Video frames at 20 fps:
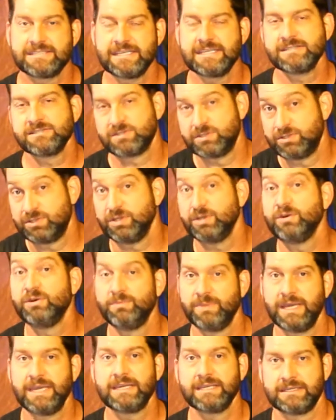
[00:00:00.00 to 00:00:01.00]
things do
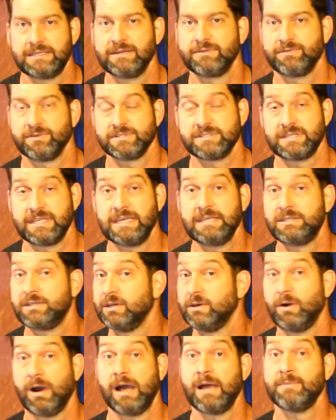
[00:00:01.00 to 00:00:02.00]
make a difference. They
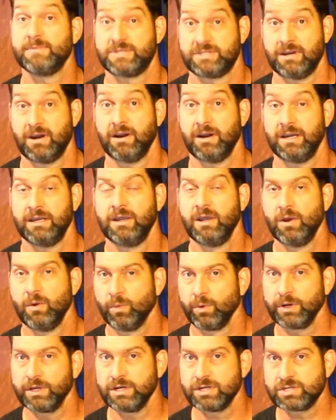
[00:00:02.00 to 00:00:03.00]
do. I'm sorry.
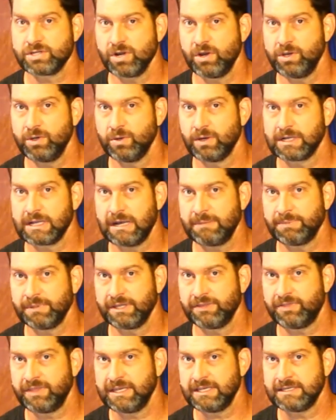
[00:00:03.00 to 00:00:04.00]
We're going to show you a couple
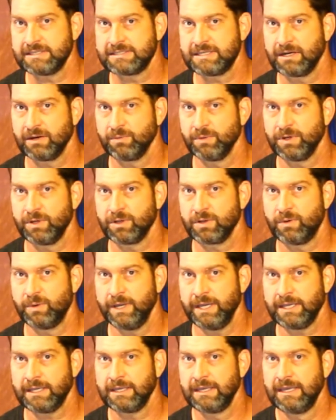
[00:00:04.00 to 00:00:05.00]
of things here real
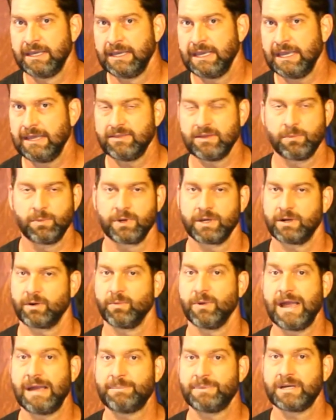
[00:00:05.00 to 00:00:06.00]
quick, and then we're going to
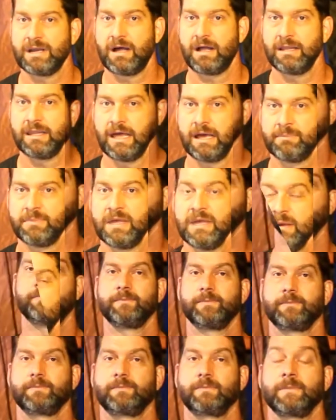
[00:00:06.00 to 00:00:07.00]
wrap it all up.
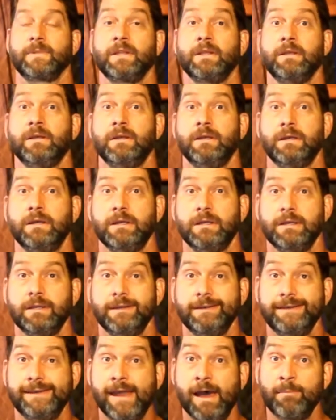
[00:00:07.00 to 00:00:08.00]

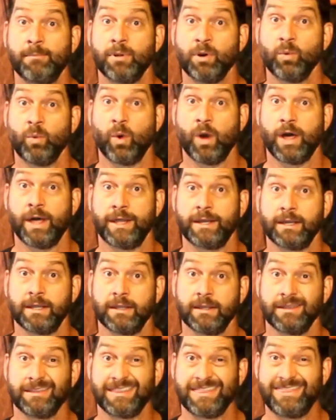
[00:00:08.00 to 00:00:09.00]
Number one,
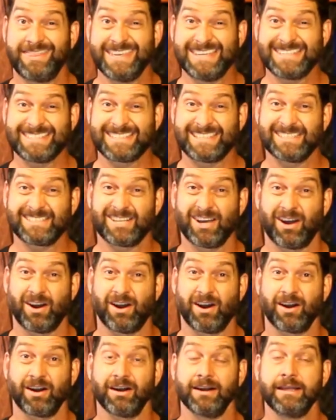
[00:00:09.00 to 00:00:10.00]
this
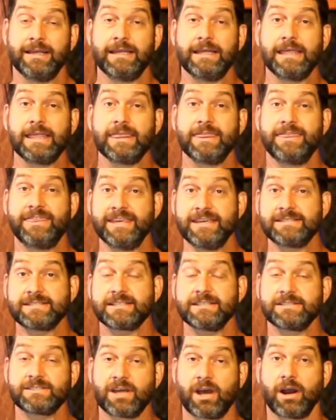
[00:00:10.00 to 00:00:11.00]
guitar. This
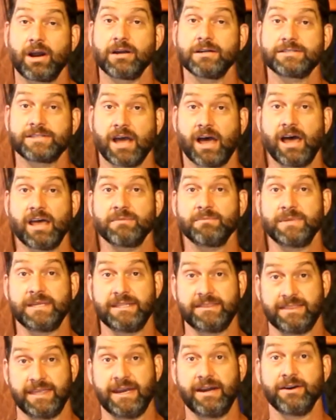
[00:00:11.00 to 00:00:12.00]
guitar taught me
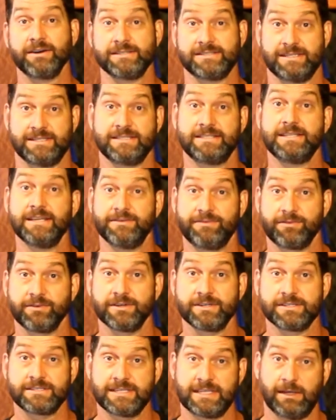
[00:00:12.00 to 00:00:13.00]
there is a
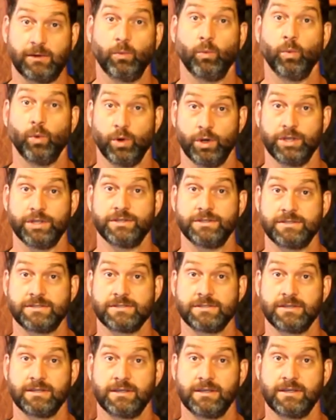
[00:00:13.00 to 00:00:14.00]
difference in woods.